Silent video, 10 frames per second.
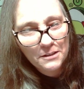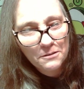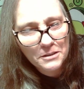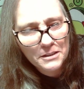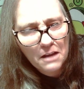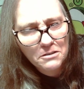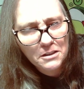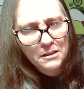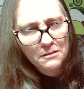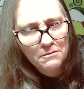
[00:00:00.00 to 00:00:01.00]

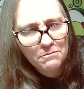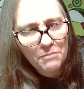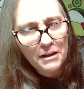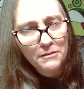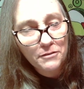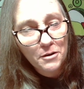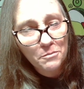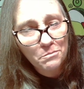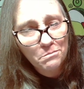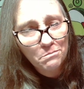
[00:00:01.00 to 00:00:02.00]
Waskowski, Mike
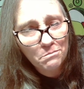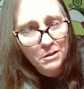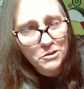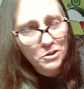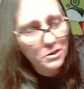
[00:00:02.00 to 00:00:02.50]
from Monsters